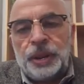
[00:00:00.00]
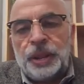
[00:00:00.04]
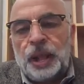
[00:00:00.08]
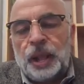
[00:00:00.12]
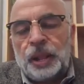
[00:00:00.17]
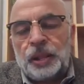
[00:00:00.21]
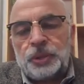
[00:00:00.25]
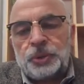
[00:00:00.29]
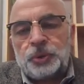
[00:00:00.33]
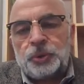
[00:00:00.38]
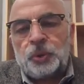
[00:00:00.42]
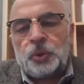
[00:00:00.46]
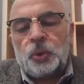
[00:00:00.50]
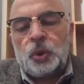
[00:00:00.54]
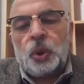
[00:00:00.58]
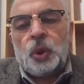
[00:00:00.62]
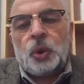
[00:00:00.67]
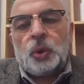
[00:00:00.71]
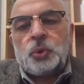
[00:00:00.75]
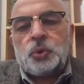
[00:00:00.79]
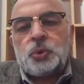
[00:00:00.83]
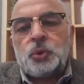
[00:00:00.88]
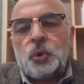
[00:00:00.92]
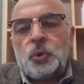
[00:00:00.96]
also.
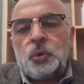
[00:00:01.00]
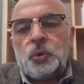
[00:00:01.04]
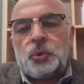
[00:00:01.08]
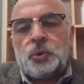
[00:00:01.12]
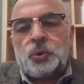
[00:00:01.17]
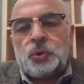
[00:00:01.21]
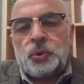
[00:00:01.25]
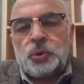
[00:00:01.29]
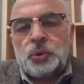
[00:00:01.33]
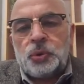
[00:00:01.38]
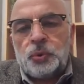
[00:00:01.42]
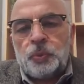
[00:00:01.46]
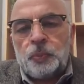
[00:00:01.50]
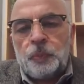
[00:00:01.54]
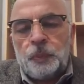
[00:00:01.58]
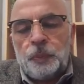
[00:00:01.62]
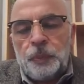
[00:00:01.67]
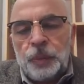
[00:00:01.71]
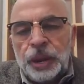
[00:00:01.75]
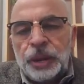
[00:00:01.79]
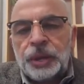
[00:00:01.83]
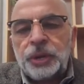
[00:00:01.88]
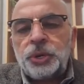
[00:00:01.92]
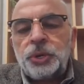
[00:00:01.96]
So
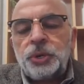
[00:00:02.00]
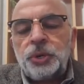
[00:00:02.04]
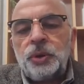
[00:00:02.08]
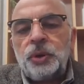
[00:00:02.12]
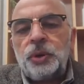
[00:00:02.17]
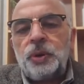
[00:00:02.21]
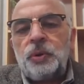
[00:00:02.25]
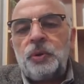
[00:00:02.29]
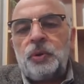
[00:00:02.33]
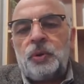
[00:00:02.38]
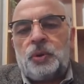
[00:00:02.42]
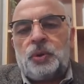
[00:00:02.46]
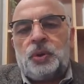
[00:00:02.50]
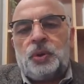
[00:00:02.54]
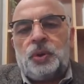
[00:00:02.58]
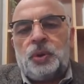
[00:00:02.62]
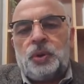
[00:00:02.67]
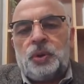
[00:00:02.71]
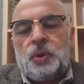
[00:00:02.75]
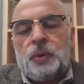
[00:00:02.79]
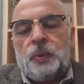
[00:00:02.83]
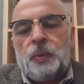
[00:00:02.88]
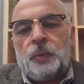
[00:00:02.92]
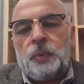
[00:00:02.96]
make sure
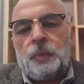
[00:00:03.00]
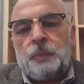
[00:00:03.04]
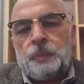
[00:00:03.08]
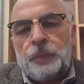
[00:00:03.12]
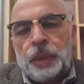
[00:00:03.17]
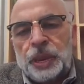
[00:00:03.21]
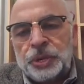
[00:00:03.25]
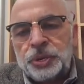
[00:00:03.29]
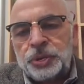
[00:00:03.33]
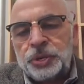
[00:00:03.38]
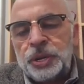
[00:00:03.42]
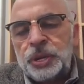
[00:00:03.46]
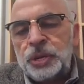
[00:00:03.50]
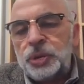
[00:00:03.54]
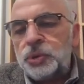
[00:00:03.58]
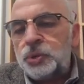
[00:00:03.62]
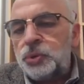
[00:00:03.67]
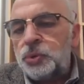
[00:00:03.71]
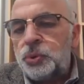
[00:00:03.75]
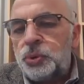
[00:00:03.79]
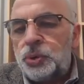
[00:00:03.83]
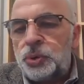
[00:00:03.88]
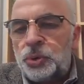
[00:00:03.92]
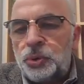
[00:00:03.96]
best is to
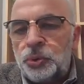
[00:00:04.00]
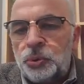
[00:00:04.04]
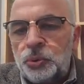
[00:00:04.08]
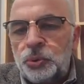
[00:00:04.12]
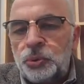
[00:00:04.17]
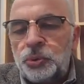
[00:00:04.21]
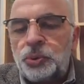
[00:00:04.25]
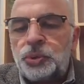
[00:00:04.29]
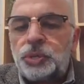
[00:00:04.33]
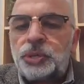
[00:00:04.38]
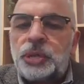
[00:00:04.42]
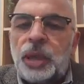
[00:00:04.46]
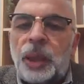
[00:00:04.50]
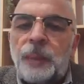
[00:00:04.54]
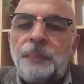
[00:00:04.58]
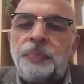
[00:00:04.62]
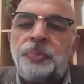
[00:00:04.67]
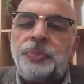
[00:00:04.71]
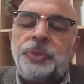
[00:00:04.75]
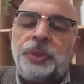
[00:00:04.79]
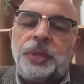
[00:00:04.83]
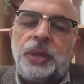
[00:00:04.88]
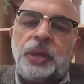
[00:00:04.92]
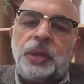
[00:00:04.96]
use
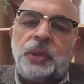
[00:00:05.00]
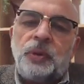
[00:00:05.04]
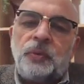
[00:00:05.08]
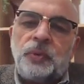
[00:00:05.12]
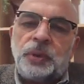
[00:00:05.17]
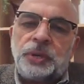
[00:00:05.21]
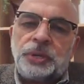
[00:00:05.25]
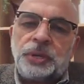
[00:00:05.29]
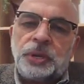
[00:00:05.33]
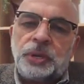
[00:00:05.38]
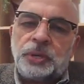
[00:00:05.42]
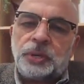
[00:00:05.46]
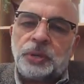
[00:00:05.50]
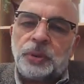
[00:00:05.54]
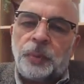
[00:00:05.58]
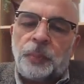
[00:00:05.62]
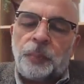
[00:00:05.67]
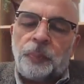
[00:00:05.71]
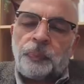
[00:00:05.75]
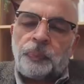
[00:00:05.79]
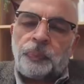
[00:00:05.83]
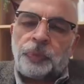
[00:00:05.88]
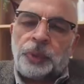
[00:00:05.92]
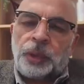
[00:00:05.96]
something which is
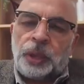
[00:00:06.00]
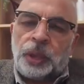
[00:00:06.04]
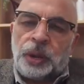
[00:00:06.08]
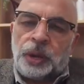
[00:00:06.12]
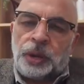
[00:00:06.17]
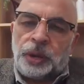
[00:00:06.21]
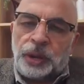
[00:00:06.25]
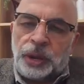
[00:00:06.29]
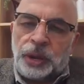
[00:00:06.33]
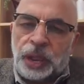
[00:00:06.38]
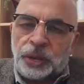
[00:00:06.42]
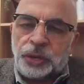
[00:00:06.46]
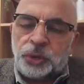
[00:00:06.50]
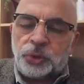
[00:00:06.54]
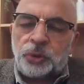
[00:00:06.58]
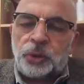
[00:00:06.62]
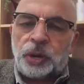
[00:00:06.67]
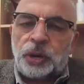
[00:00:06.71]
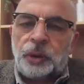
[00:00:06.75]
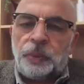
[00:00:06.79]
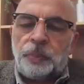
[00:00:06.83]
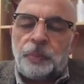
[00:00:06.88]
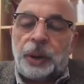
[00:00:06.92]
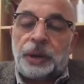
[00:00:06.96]
natural,
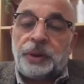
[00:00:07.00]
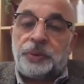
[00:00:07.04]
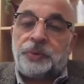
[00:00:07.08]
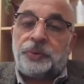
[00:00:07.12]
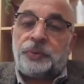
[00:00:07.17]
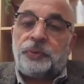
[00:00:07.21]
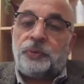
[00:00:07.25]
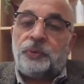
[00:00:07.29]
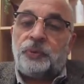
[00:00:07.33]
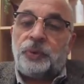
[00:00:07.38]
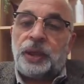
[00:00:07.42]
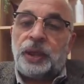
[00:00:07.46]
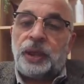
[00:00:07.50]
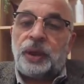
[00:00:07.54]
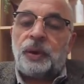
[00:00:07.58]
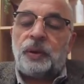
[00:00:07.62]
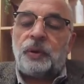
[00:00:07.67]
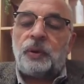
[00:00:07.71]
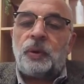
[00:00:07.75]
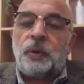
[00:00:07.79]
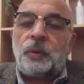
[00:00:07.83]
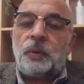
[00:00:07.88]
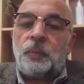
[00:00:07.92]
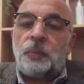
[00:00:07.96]
but where
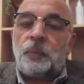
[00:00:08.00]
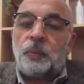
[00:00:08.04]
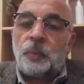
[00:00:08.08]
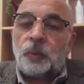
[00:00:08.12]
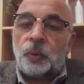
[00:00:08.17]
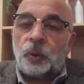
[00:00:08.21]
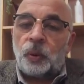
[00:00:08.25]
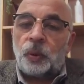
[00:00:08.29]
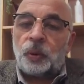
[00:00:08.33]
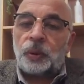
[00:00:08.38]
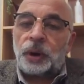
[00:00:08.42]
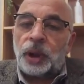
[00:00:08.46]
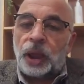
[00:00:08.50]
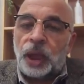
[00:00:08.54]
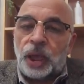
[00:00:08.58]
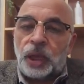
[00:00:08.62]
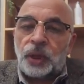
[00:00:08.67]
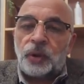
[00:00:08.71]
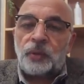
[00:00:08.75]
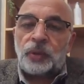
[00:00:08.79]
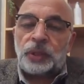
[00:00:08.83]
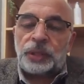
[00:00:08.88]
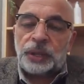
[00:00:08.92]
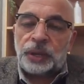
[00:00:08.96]
more
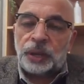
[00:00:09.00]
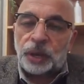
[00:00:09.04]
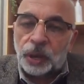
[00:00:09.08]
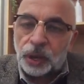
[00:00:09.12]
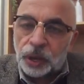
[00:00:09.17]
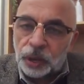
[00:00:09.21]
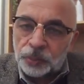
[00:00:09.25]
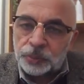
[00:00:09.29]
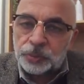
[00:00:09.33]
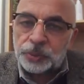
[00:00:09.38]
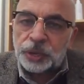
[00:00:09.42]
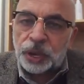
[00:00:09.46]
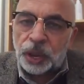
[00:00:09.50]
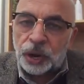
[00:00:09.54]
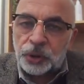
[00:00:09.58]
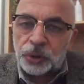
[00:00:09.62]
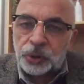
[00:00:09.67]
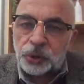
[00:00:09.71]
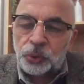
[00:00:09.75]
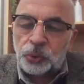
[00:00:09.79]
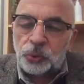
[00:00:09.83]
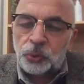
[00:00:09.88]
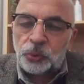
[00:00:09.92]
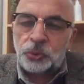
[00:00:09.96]
Ayurvedic herbs are
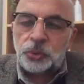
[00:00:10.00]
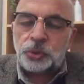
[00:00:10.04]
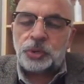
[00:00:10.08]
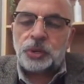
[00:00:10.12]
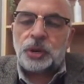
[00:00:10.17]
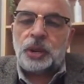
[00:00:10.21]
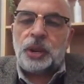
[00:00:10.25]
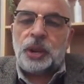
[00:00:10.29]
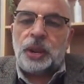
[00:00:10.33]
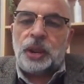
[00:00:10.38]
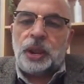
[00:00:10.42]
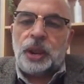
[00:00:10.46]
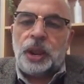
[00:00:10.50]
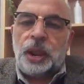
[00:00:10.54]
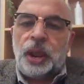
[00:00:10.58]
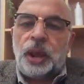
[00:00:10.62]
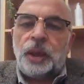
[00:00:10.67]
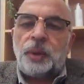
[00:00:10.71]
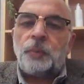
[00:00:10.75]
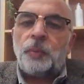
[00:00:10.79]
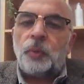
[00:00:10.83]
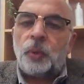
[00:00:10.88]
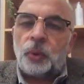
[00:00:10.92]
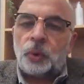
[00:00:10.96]
used and
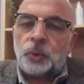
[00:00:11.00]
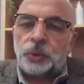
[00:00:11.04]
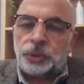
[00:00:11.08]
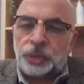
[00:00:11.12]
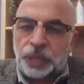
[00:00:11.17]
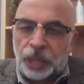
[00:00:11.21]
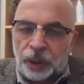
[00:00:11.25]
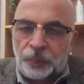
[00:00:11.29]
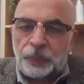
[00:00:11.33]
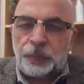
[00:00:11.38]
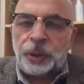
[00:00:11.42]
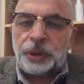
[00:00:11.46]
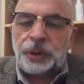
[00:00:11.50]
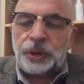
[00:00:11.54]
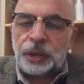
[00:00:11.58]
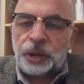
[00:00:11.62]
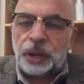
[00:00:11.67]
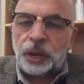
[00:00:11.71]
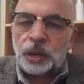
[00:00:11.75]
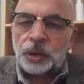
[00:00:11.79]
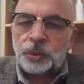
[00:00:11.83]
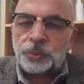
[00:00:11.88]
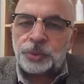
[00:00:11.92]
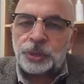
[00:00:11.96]
more therapeutic
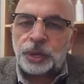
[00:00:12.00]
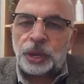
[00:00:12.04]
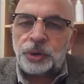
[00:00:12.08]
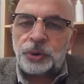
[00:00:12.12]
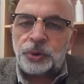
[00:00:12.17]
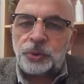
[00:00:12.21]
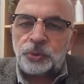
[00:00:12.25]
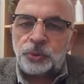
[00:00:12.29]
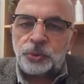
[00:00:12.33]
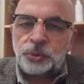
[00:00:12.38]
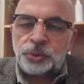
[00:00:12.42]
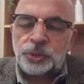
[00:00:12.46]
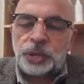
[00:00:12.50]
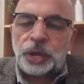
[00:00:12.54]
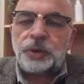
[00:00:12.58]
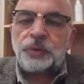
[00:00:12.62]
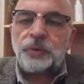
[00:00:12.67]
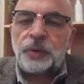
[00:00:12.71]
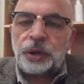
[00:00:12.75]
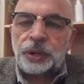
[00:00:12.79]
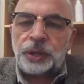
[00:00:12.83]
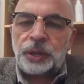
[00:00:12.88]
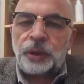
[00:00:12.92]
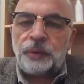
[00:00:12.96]
herbs are used. That will
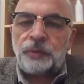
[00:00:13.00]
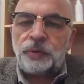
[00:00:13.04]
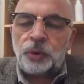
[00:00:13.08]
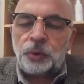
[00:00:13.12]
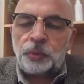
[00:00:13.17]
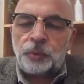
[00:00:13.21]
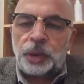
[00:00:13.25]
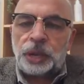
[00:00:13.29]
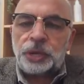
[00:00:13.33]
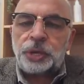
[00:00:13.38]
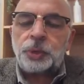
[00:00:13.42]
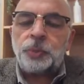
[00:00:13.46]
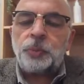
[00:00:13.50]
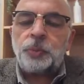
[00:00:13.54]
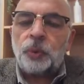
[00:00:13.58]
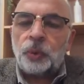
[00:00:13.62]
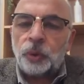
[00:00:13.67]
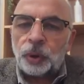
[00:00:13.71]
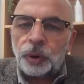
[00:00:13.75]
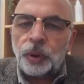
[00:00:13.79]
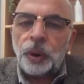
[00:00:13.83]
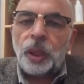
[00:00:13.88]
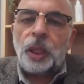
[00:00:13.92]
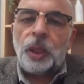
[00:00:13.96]
give you much more
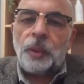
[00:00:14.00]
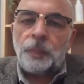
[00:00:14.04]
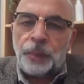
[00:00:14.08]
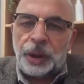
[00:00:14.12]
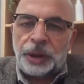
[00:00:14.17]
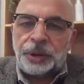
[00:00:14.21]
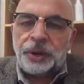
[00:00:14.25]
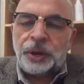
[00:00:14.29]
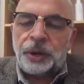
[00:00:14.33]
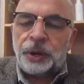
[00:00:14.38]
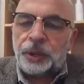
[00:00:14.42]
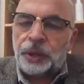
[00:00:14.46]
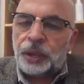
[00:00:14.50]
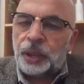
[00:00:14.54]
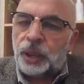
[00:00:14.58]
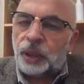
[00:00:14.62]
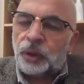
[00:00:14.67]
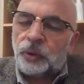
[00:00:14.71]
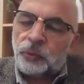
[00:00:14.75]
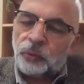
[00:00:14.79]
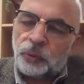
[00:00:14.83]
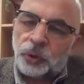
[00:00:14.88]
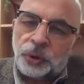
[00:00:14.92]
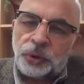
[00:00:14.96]
better care
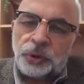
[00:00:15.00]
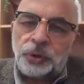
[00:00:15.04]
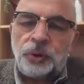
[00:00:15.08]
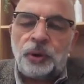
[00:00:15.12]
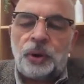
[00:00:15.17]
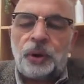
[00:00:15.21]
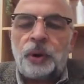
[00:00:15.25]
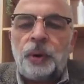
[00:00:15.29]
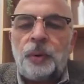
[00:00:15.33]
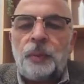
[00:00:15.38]
for your